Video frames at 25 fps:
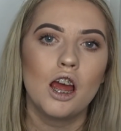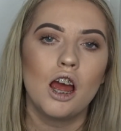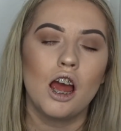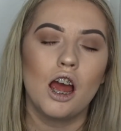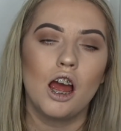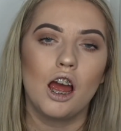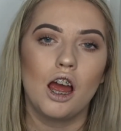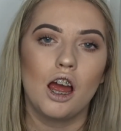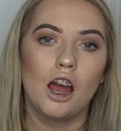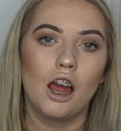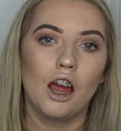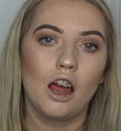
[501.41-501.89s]

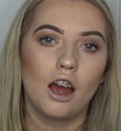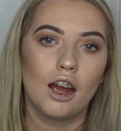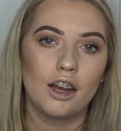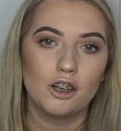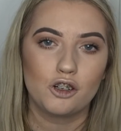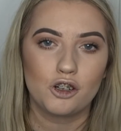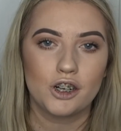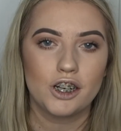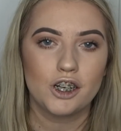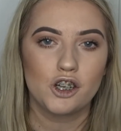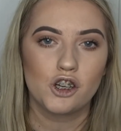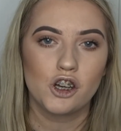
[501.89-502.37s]

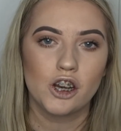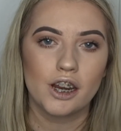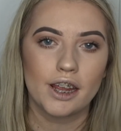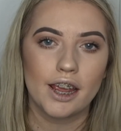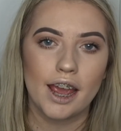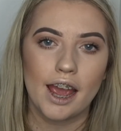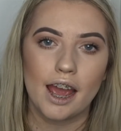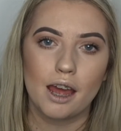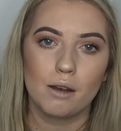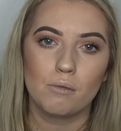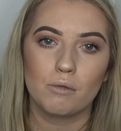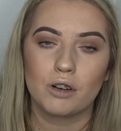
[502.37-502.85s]
hydration
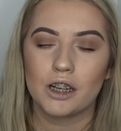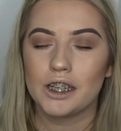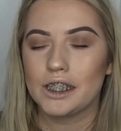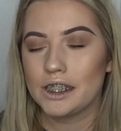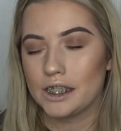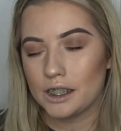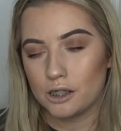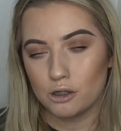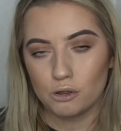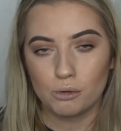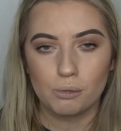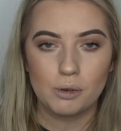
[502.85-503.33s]
again, because
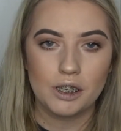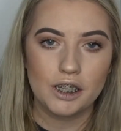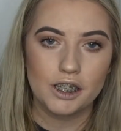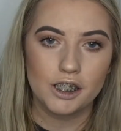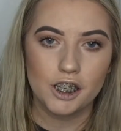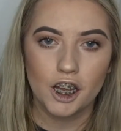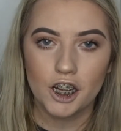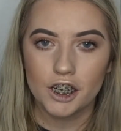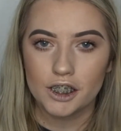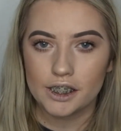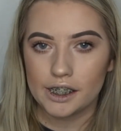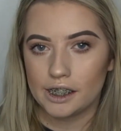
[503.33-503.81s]
it's all been
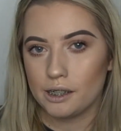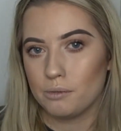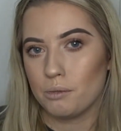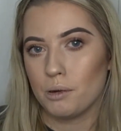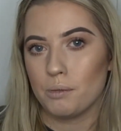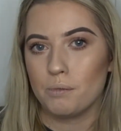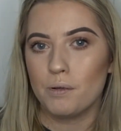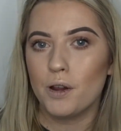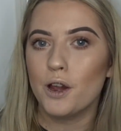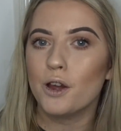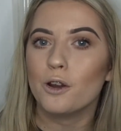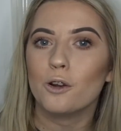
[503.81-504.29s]
sucked out by
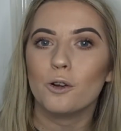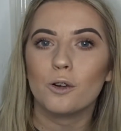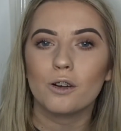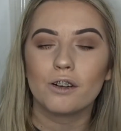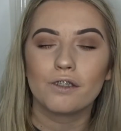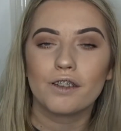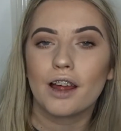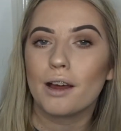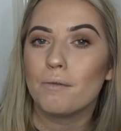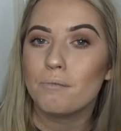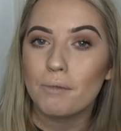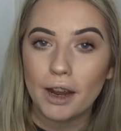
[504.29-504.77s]
putting all
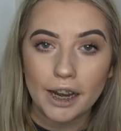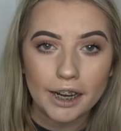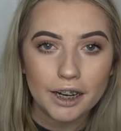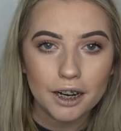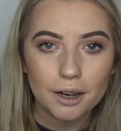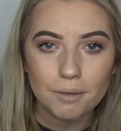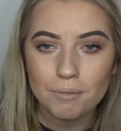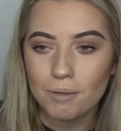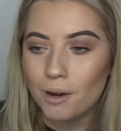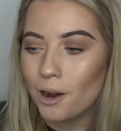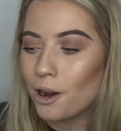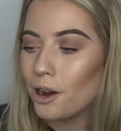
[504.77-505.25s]
of that
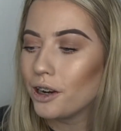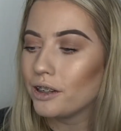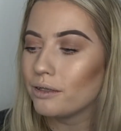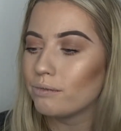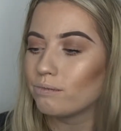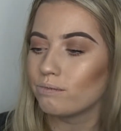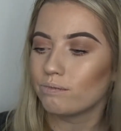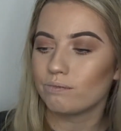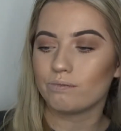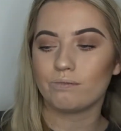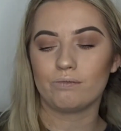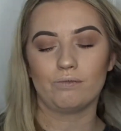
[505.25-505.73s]
makeup on.